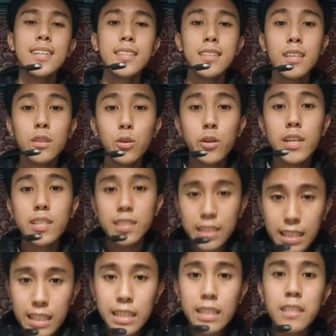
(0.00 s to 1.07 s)
the New Year's
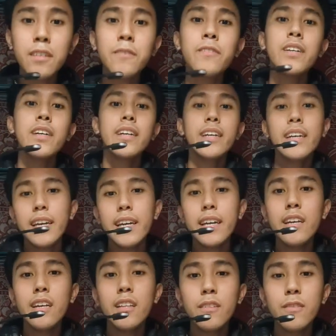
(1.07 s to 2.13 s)
Eve,
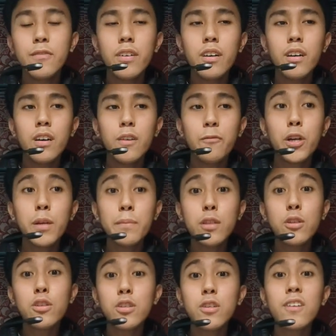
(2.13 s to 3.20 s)
and for me
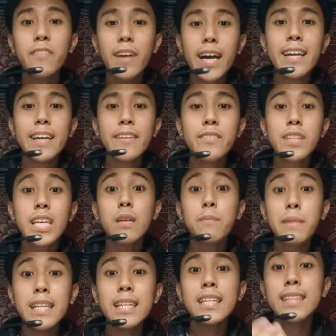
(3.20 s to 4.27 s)
to survive the
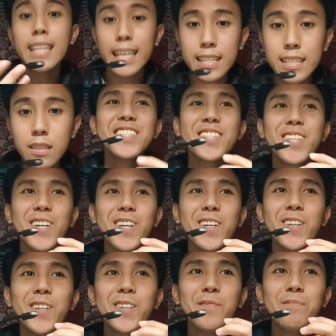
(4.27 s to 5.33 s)
remaining days.
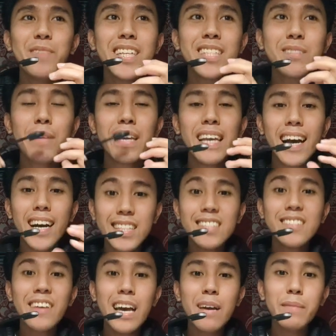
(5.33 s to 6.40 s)
So, because my
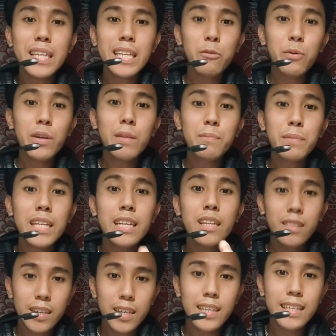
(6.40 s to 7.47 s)
aunt's family will be
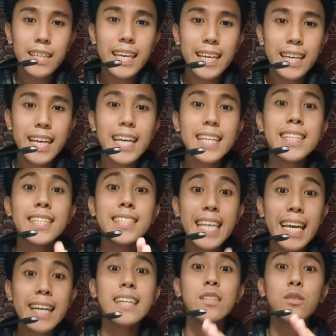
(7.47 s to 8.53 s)
returning at the
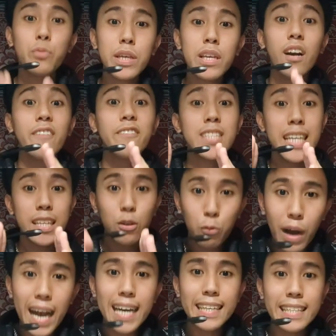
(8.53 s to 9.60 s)
second week of
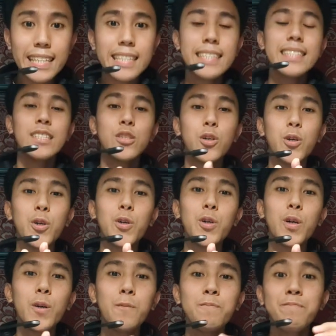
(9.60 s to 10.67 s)
January.
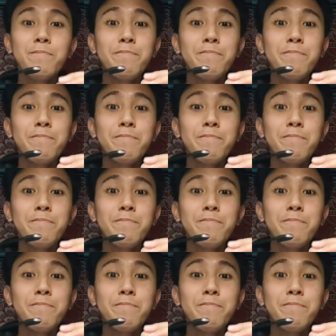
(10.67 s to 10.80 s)
So,